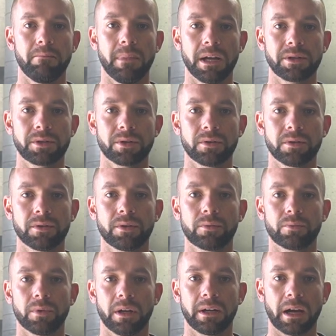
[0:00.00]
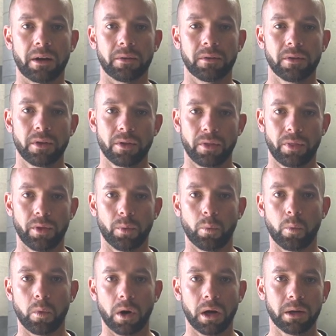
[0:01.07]
Measure the runout, the
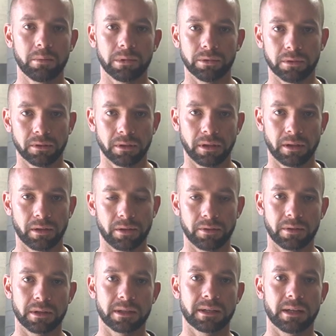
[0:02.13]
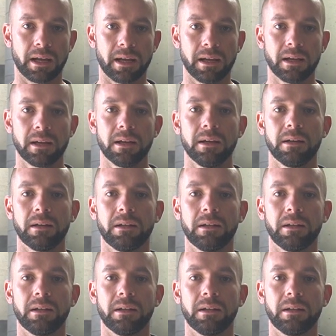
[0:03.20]
wobble, you can say,